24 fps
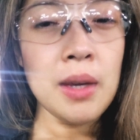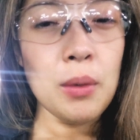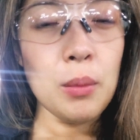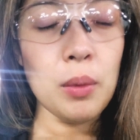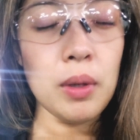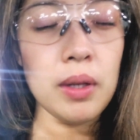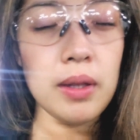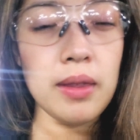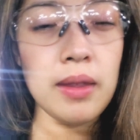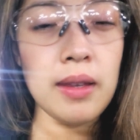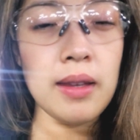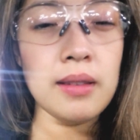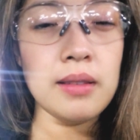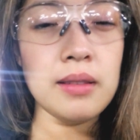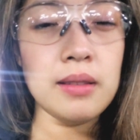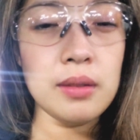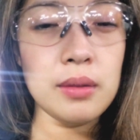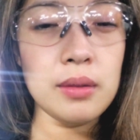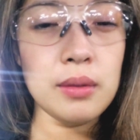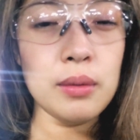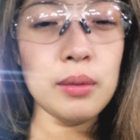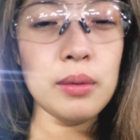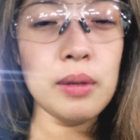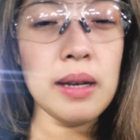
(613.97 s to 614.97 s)
What they
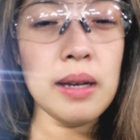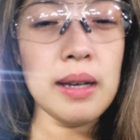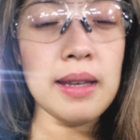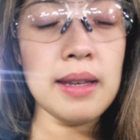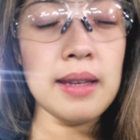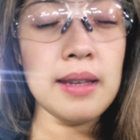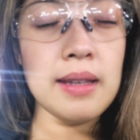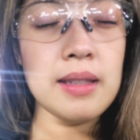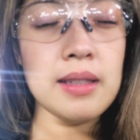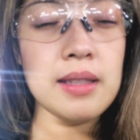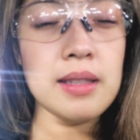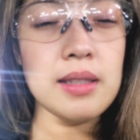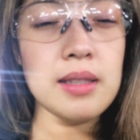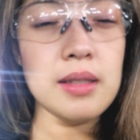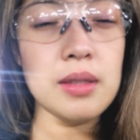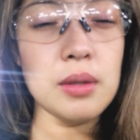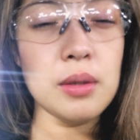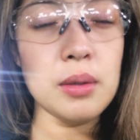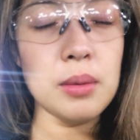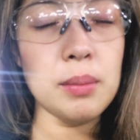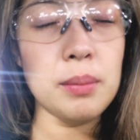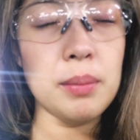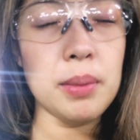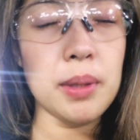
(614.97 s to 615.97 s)
do is
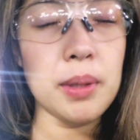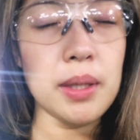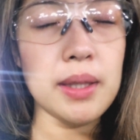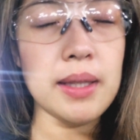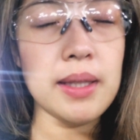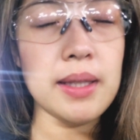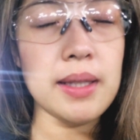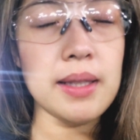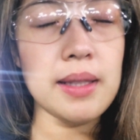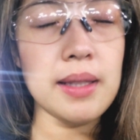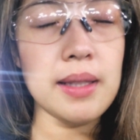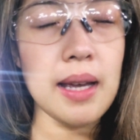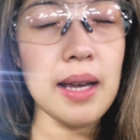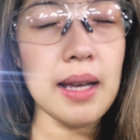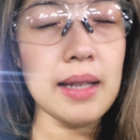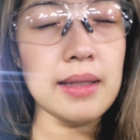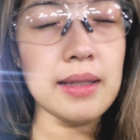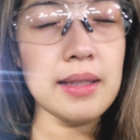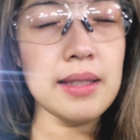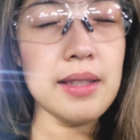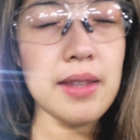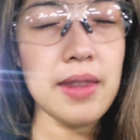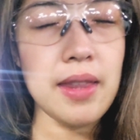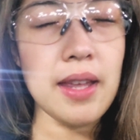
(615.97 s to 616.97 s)
to put
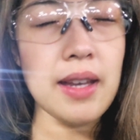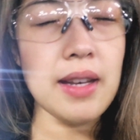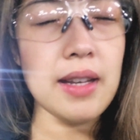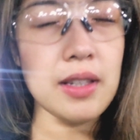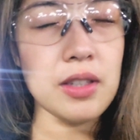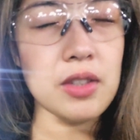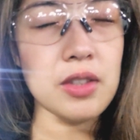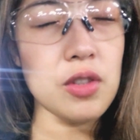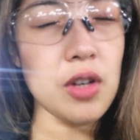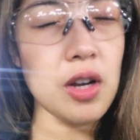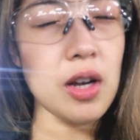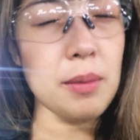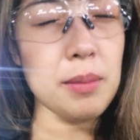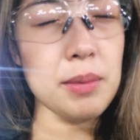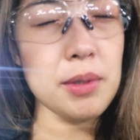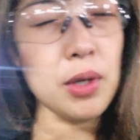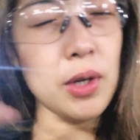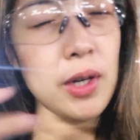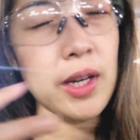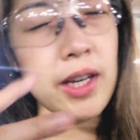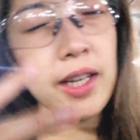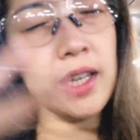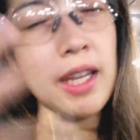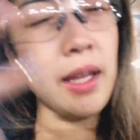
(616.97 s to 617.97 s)
anesthetic drops.
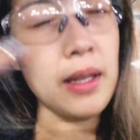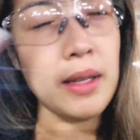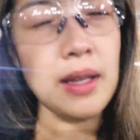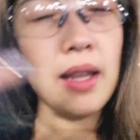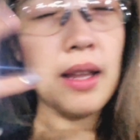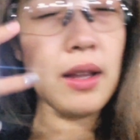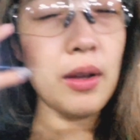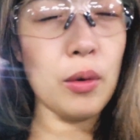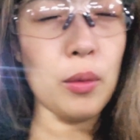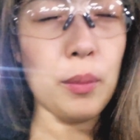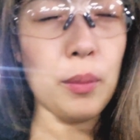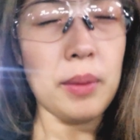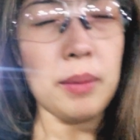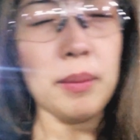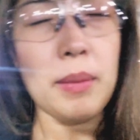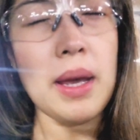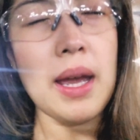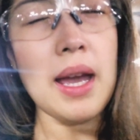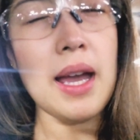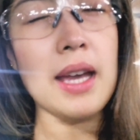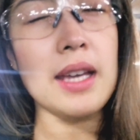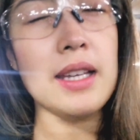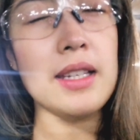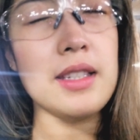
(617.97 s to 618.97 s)
Sorry, I can't open
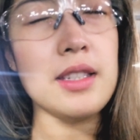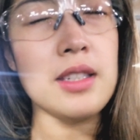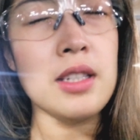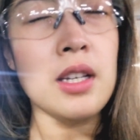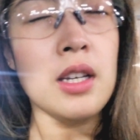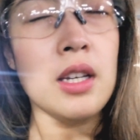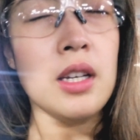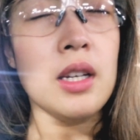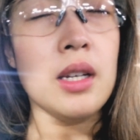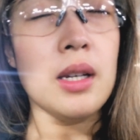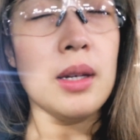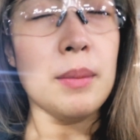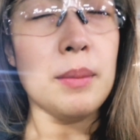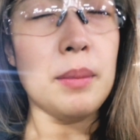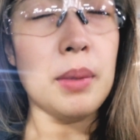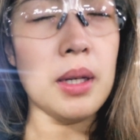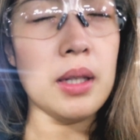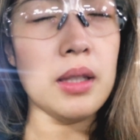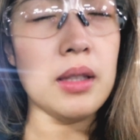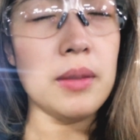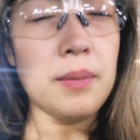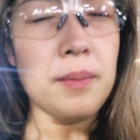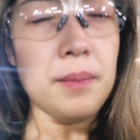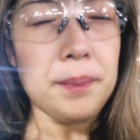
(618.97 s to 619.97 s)
my eyes.
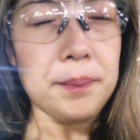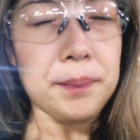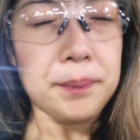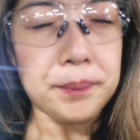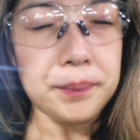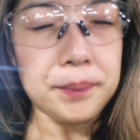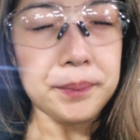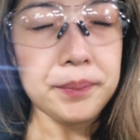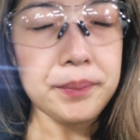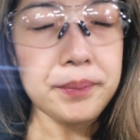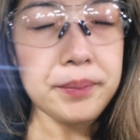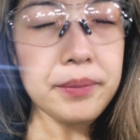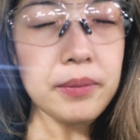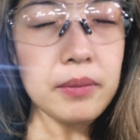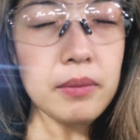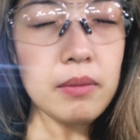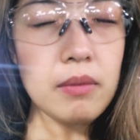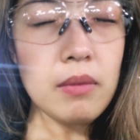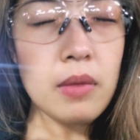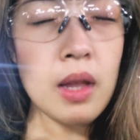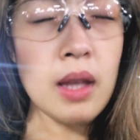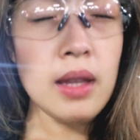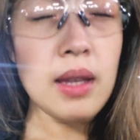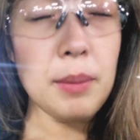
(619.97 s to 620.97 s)
But
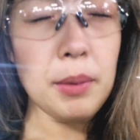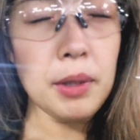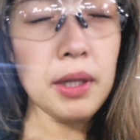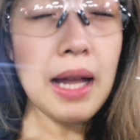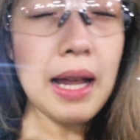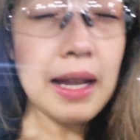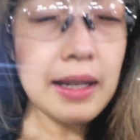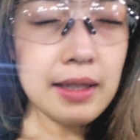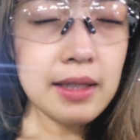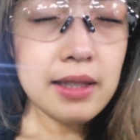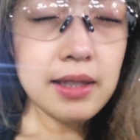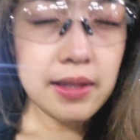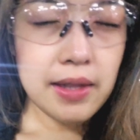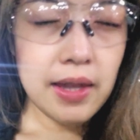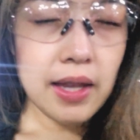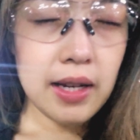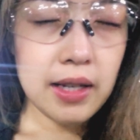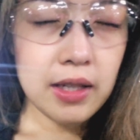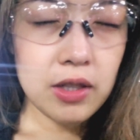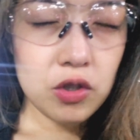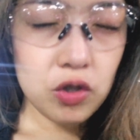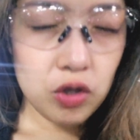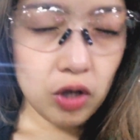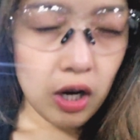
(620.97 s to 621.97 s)
they put
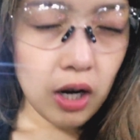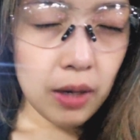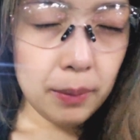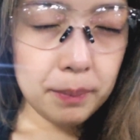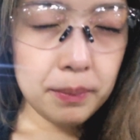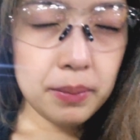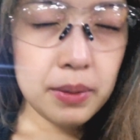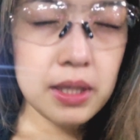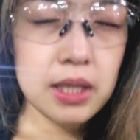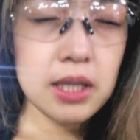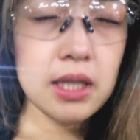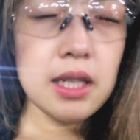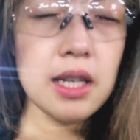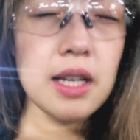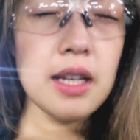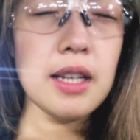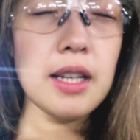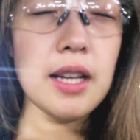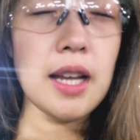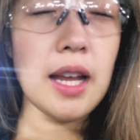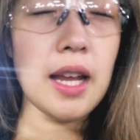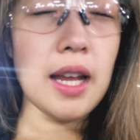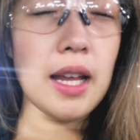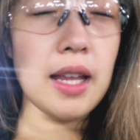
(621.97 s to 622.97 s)
anesthetic drops,
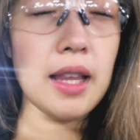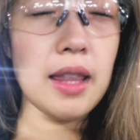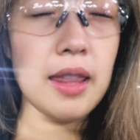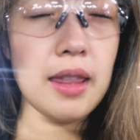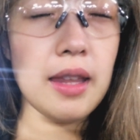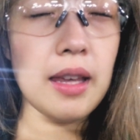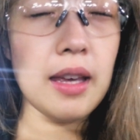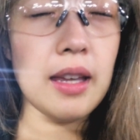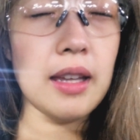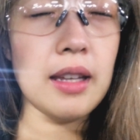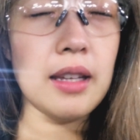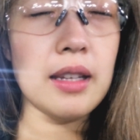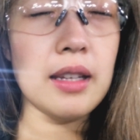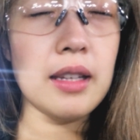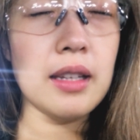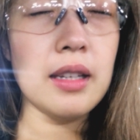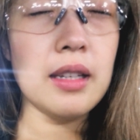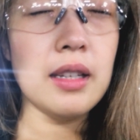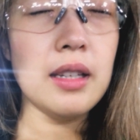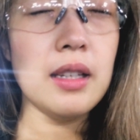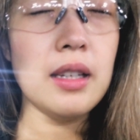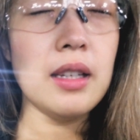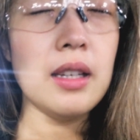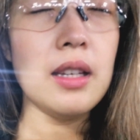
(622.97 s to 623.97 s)
and then
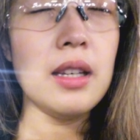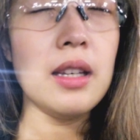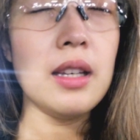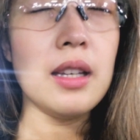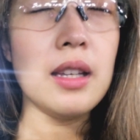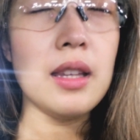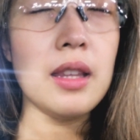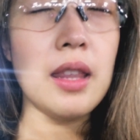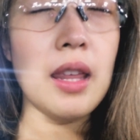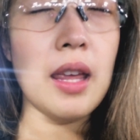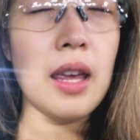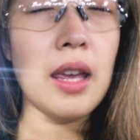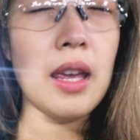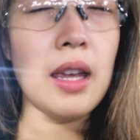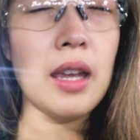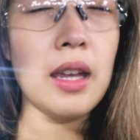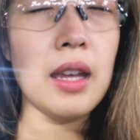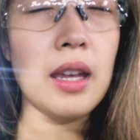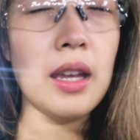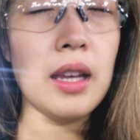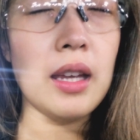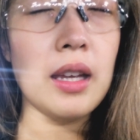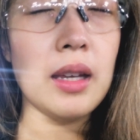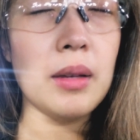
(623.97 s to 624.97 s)

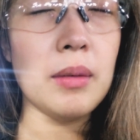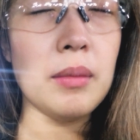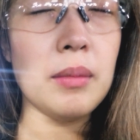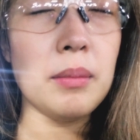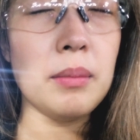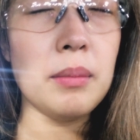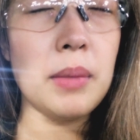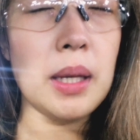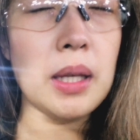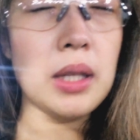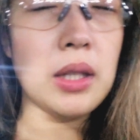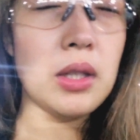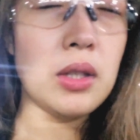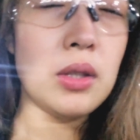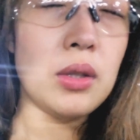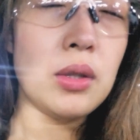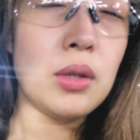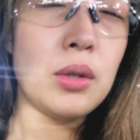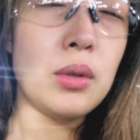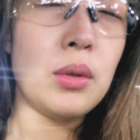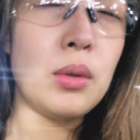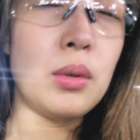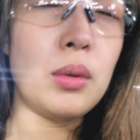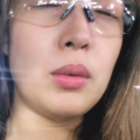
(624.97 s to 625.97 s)
they make
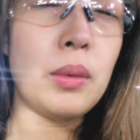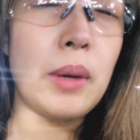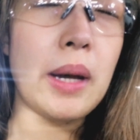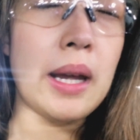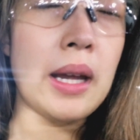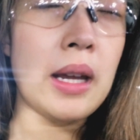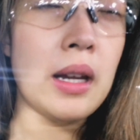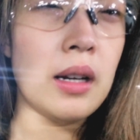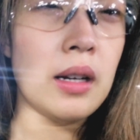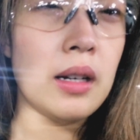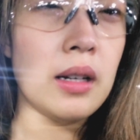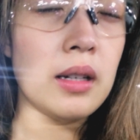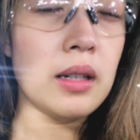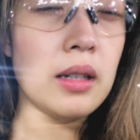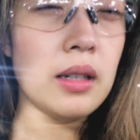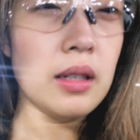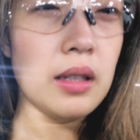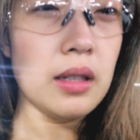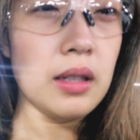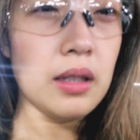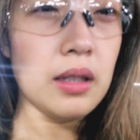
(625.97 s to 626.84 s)
you wear